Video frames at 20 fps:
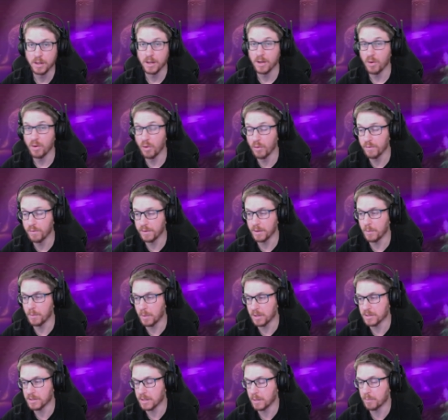Hopefully it
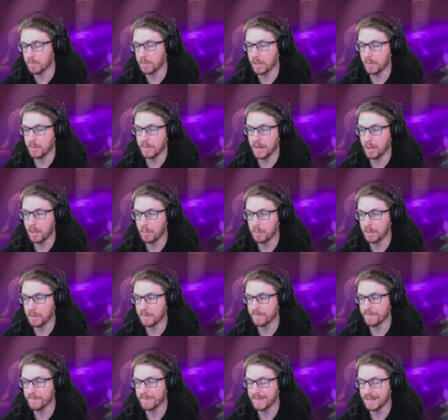works out pretty well,
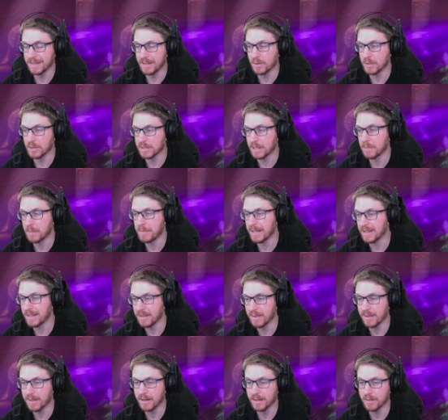but you know, it's going to make you
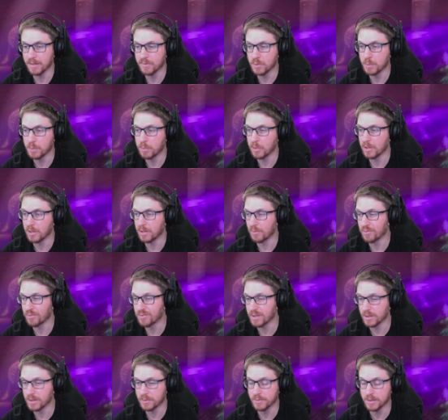think if you put in a
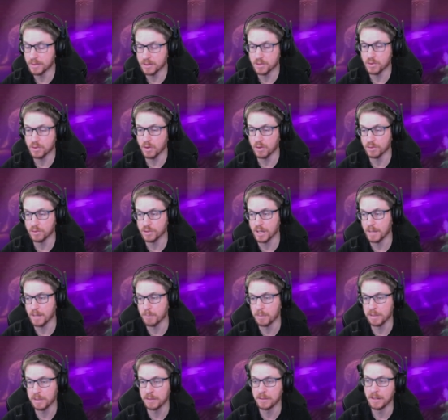really, really strong
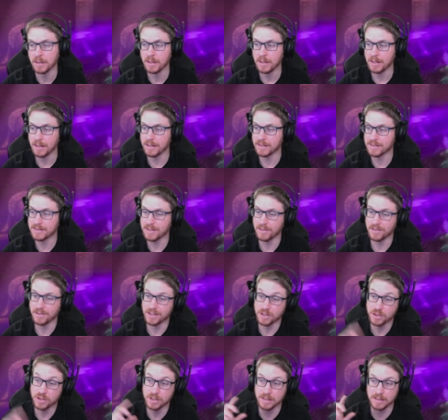champion, and suddenly
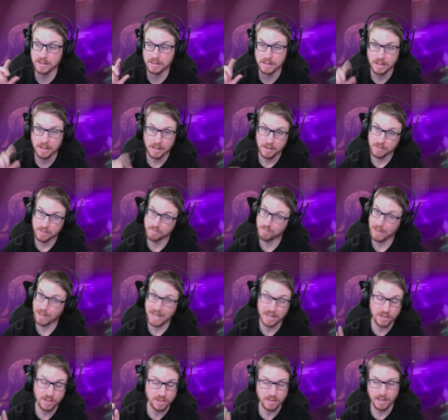she
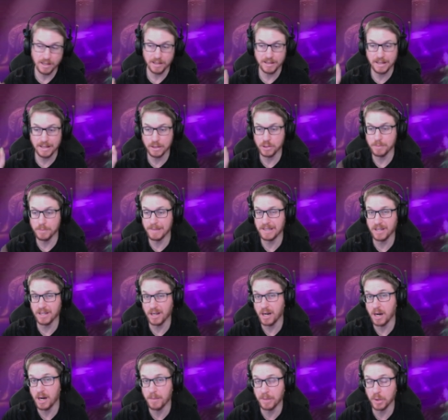banishes it and then she makes a
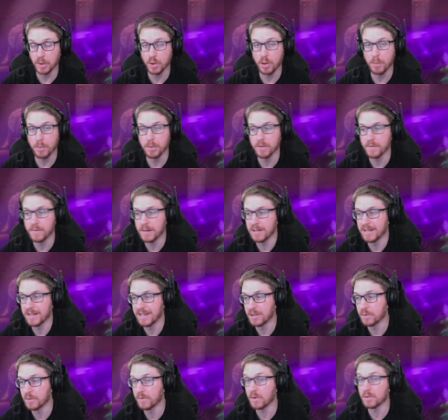carbon copy of it, then
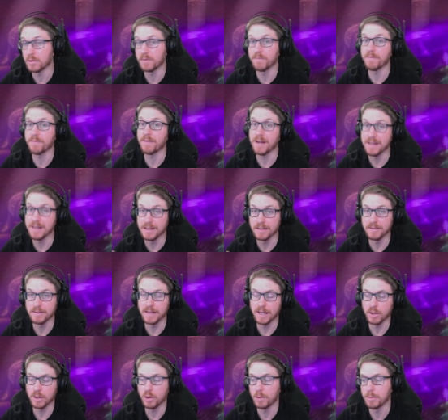you've got to fight
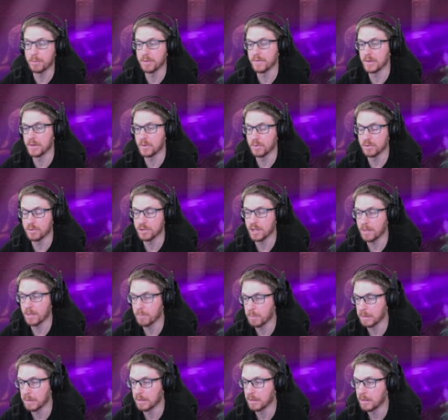that copy of your own
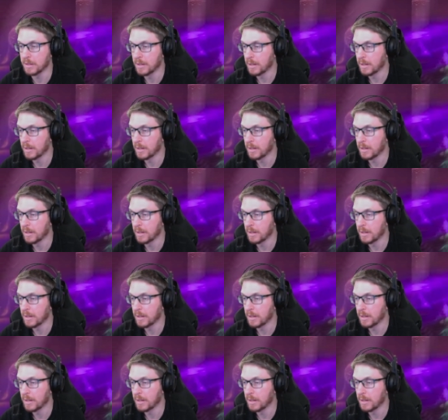champion.